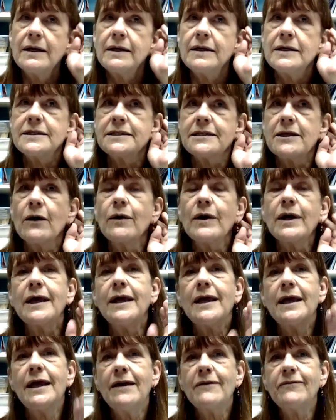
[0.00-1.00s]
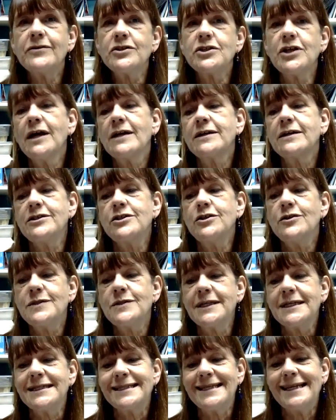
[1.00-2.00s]
So if a child is
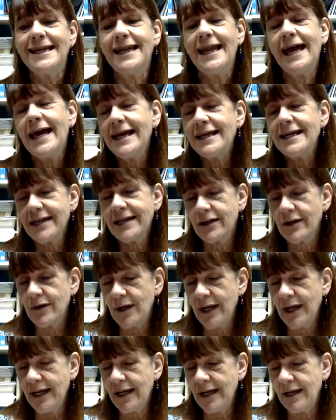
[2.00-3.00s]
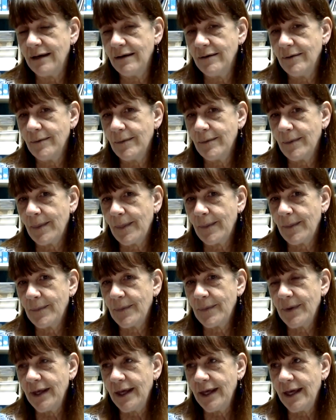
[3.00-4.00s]
using delayed echolalia,
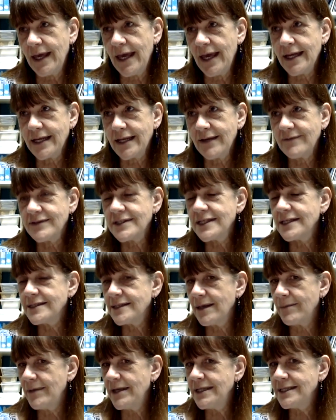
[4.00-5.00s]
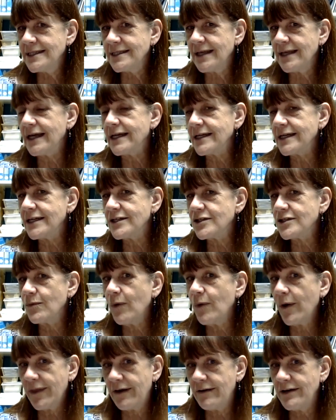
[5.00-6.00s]
it gives us some insight into
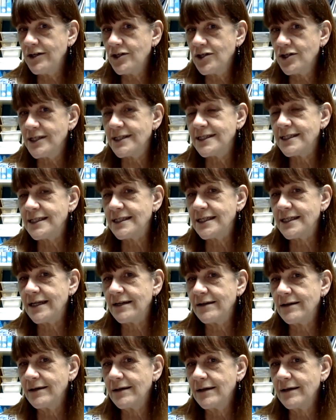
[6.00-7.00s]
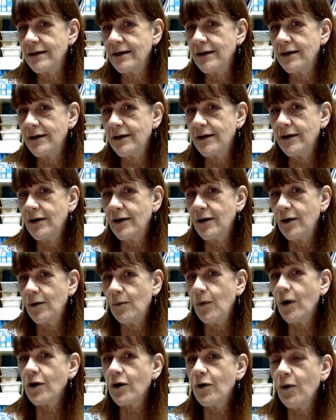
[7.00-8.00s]
what they're interested in,
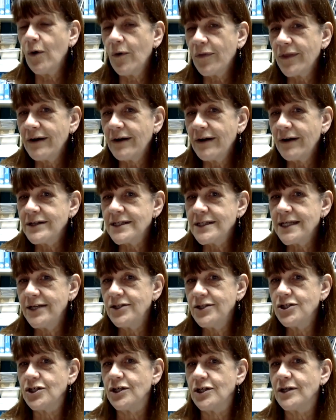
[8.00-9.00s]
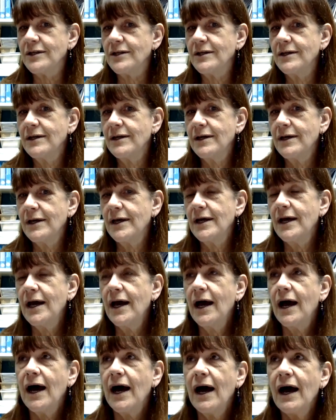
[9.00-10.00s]
what caught their attention.
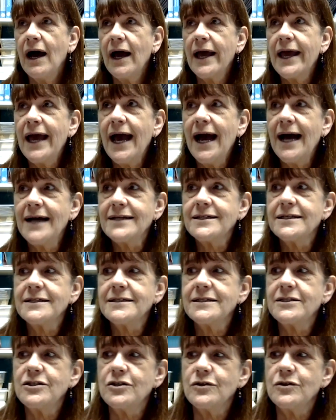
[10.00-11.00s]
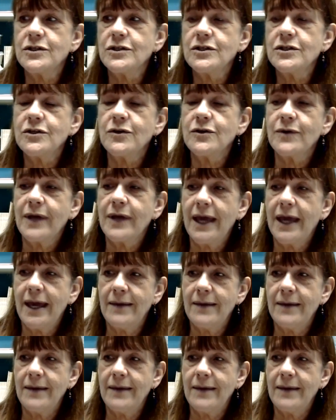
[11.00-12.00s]
I had a student who
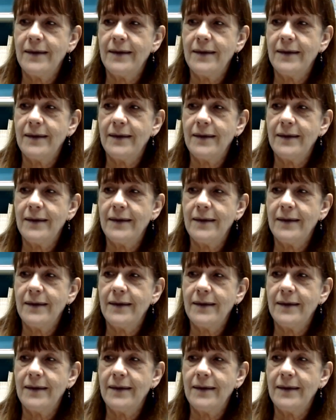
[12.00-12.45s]
came to me